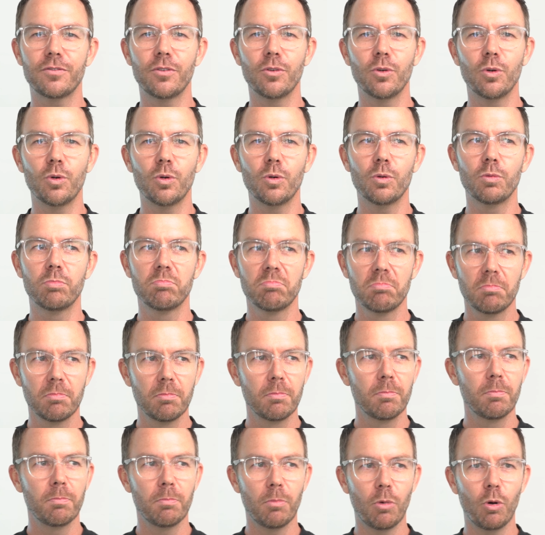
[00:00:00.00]
for
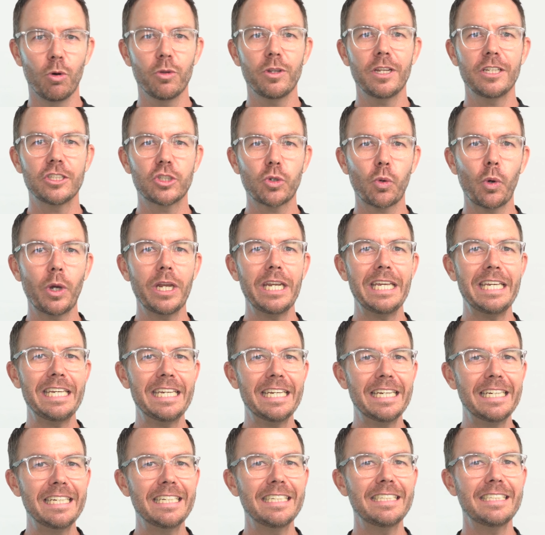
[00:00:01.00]
more than 20
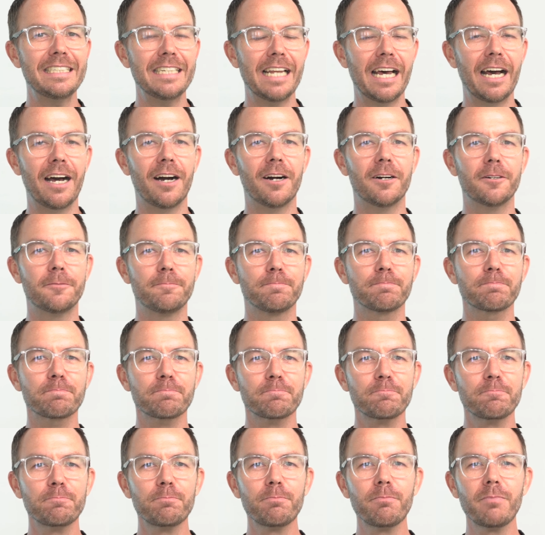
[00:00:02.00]
years now.
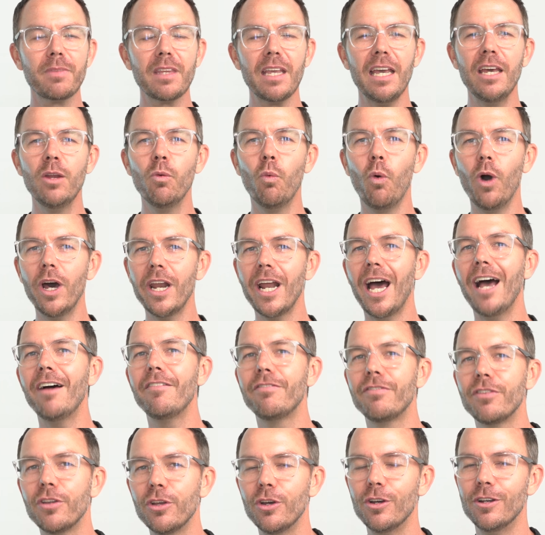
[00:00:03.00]
And what
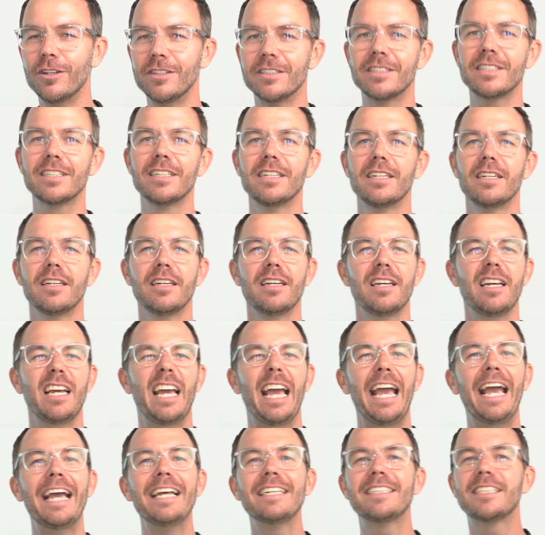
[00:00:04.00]
I've learned
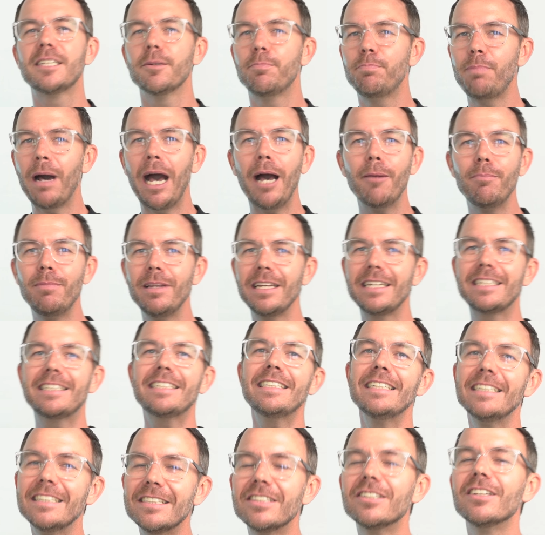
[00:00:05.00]
is the public
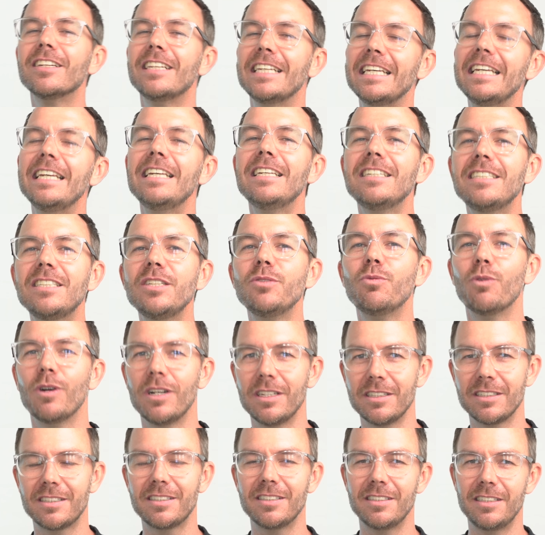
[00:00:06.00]
sins are the easy
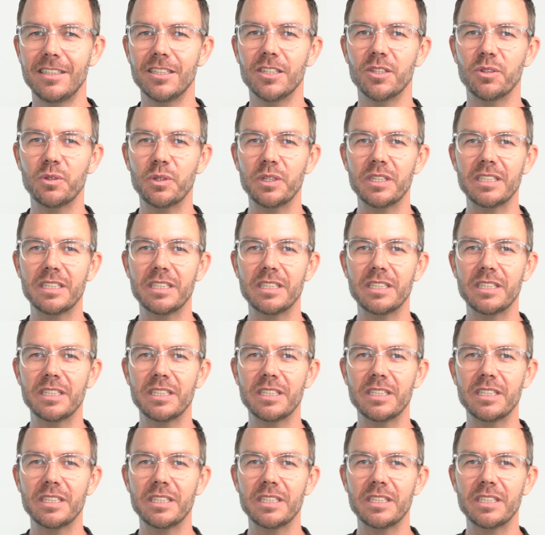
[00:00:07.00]
ones to deal